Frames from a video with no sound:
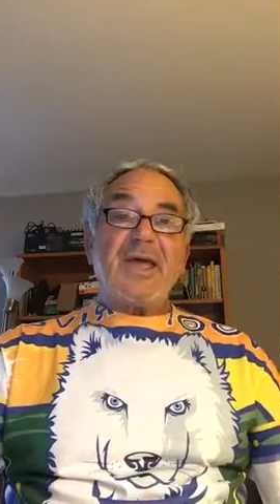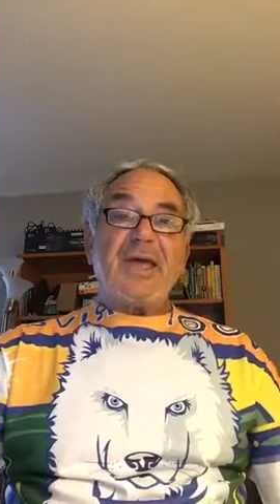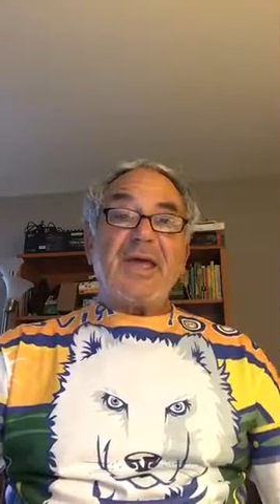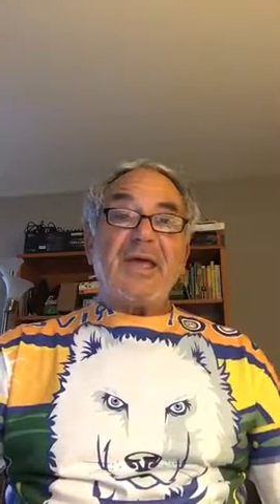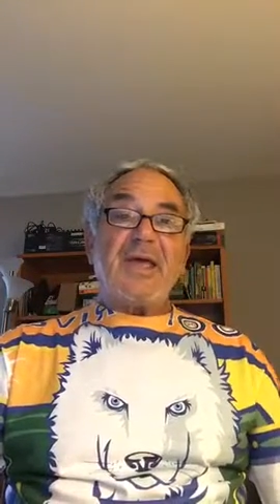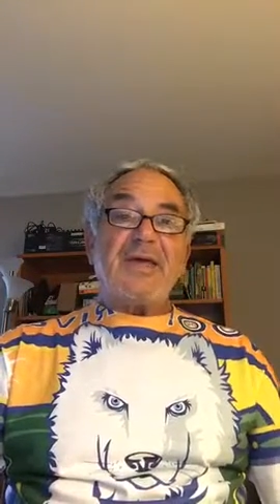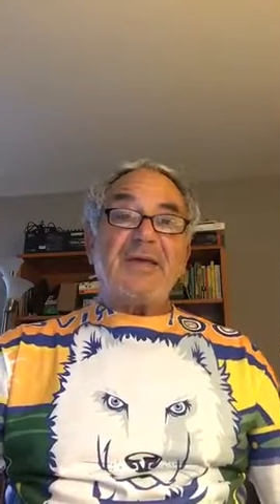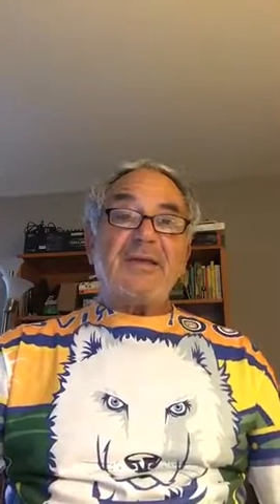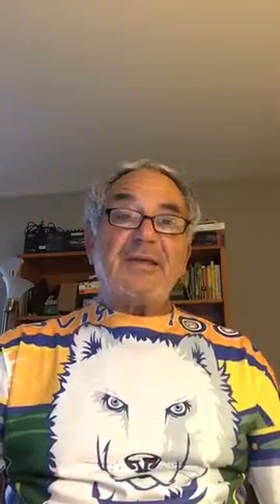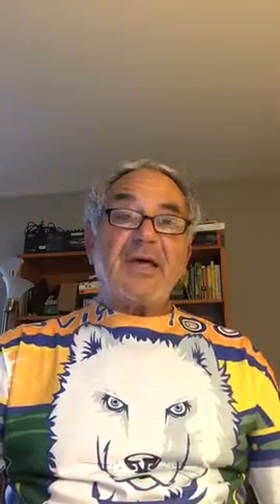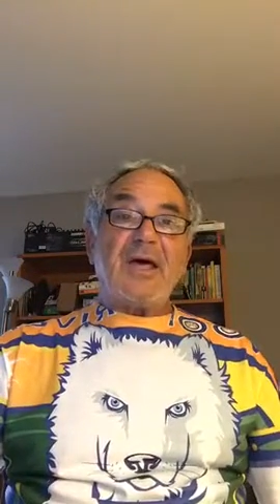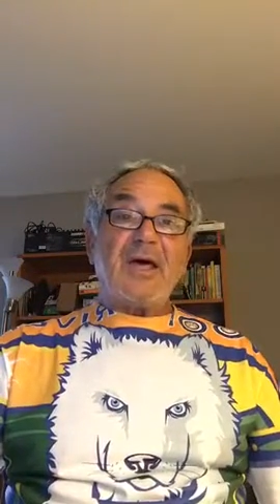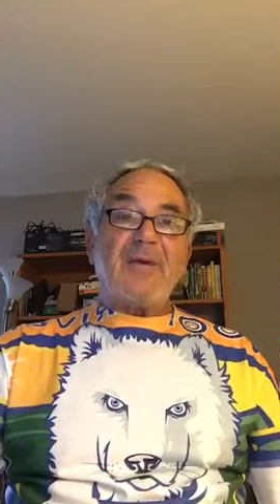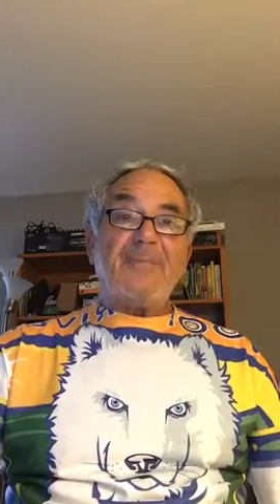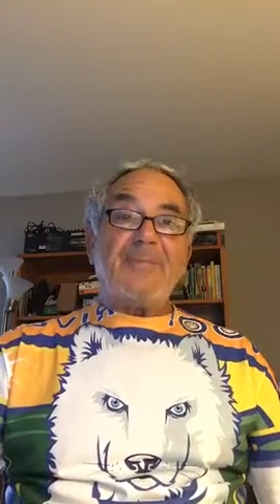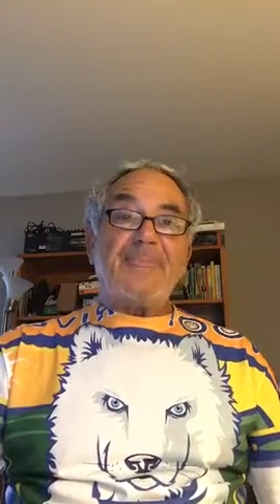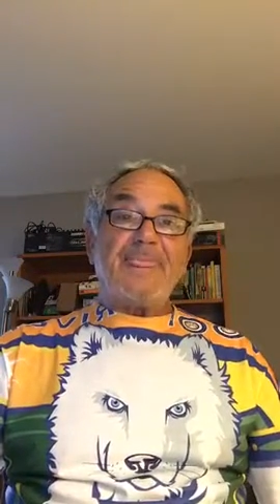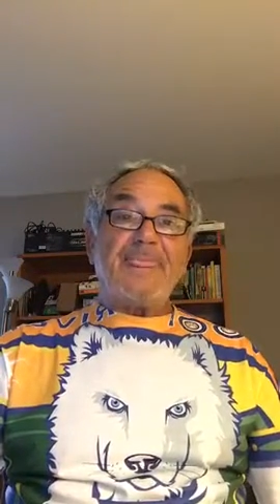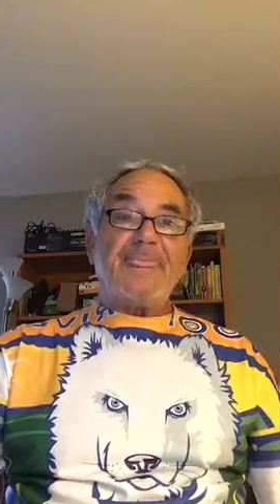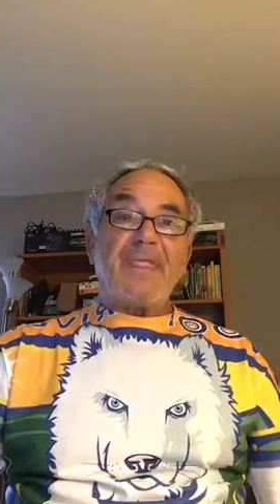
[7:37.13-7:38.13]
and
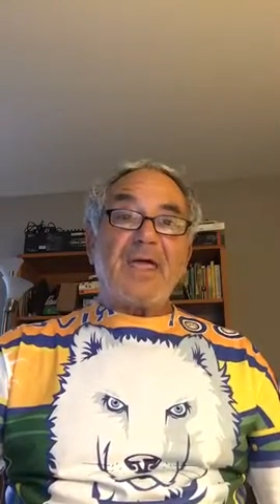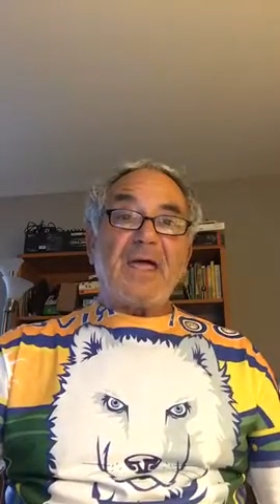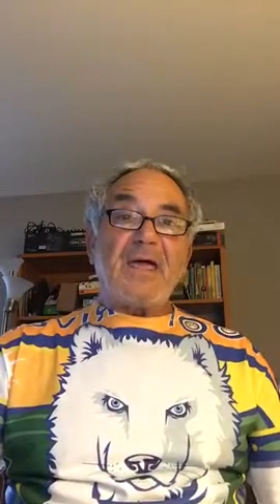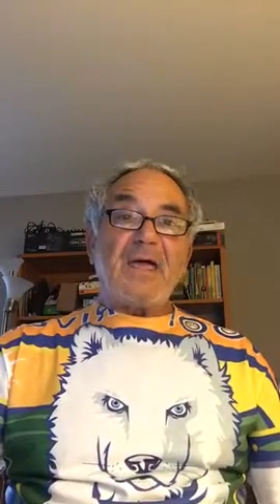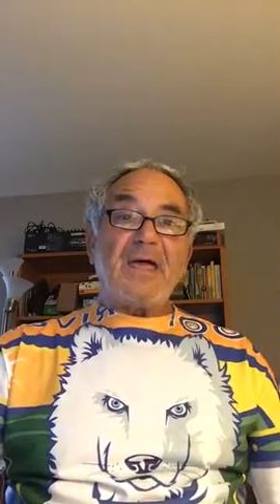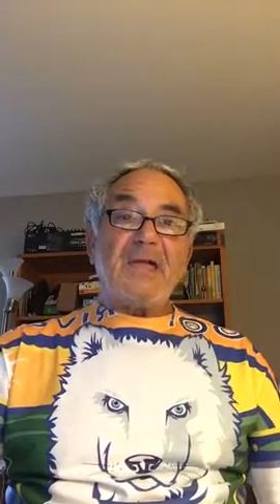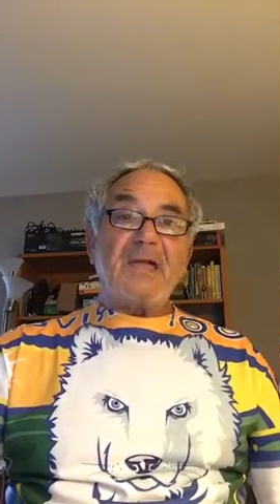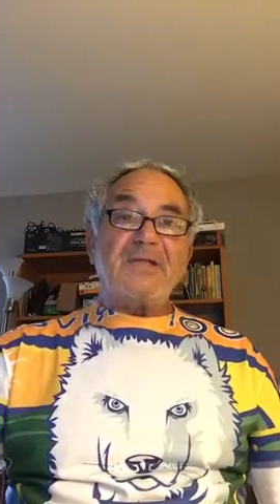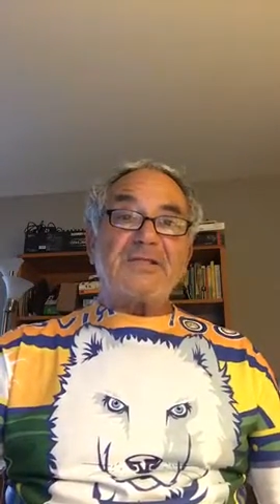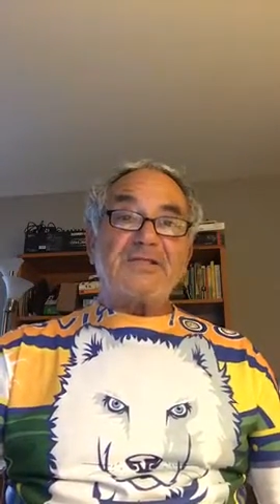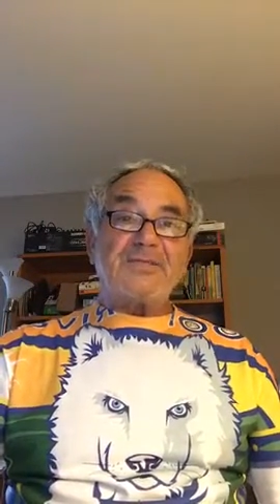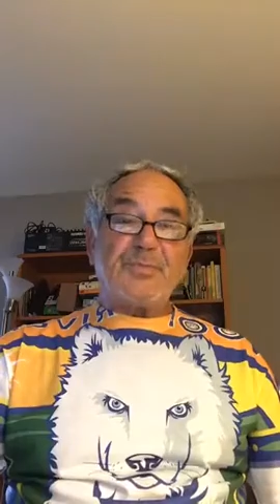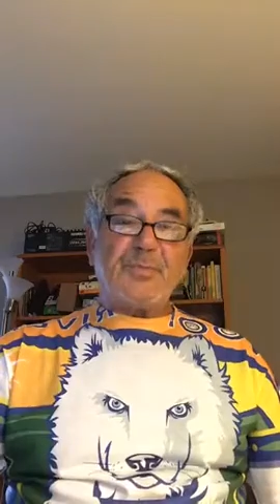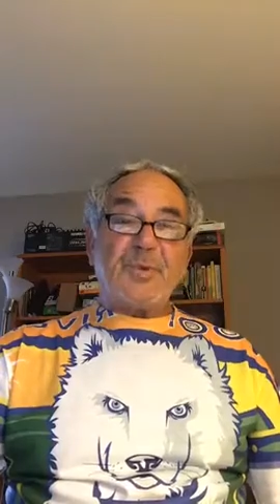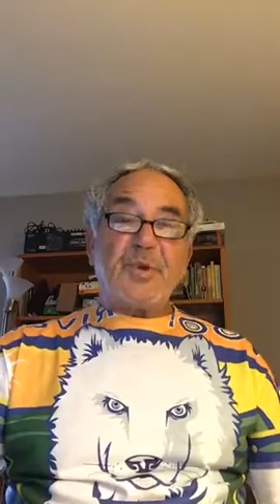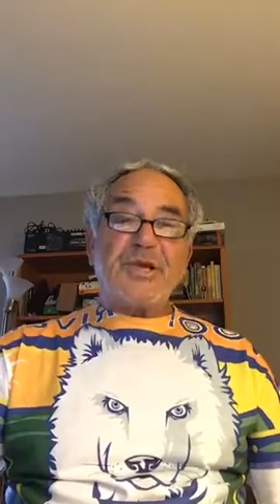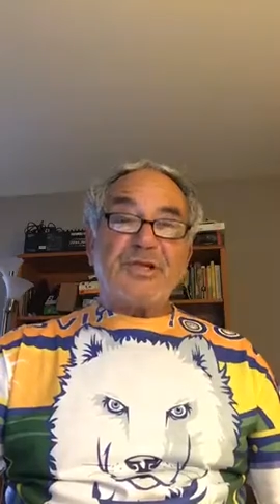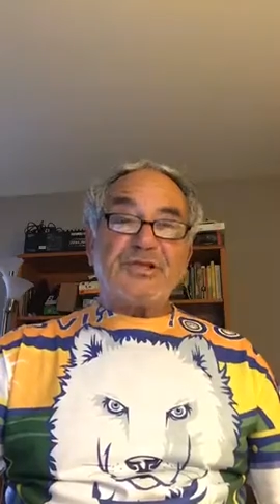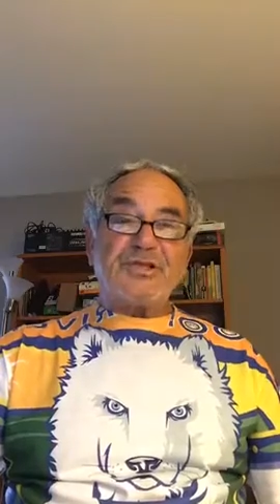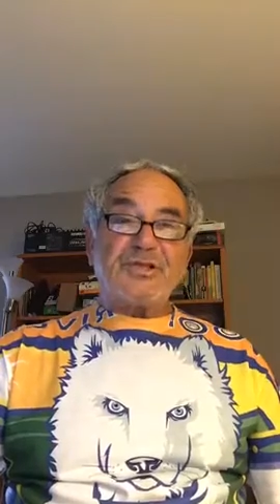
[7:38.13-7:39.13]
um,
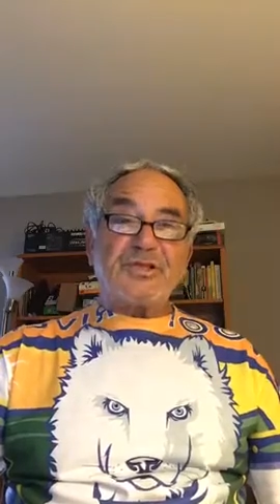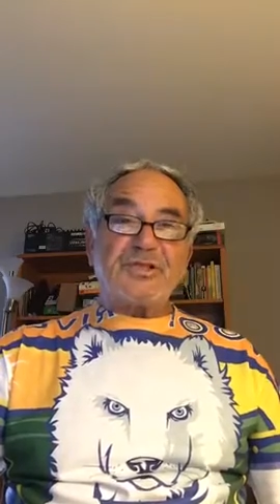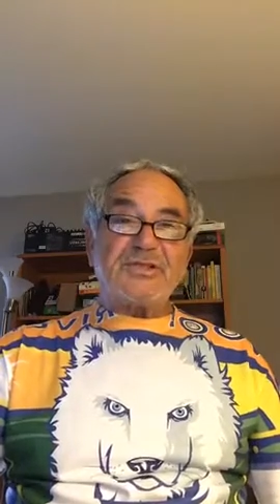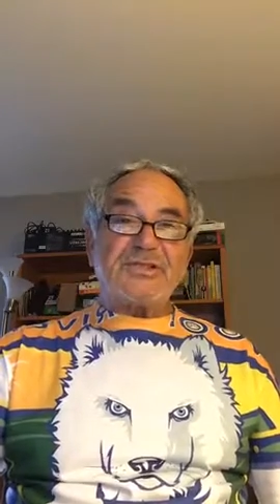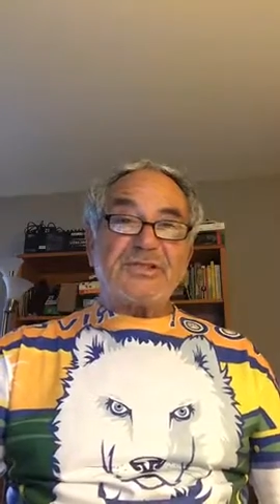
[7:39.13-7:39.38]
inspirational